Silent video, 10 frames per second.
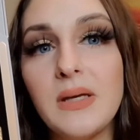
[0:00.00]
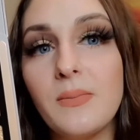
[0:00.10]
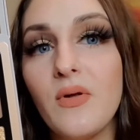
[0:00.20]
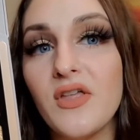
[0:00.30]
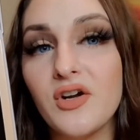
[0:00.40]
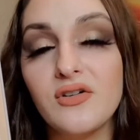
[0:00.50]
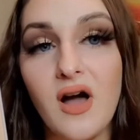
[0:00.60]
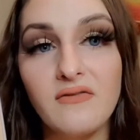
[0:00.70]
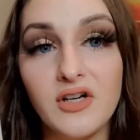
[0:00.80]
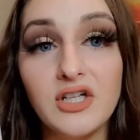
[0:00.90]
people that are
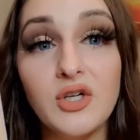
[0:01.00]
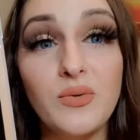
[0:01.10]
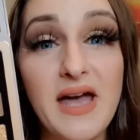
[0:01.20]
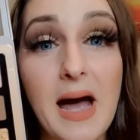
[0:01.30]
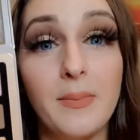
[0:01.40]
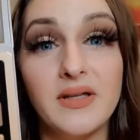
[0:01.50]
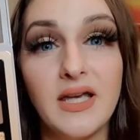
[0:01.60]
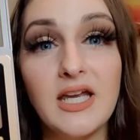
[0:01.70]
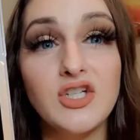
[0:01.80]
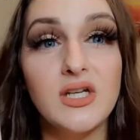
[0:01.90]
not very good with
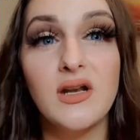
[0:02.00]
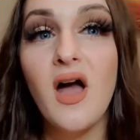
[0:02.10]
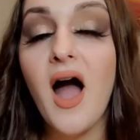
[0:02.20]
application.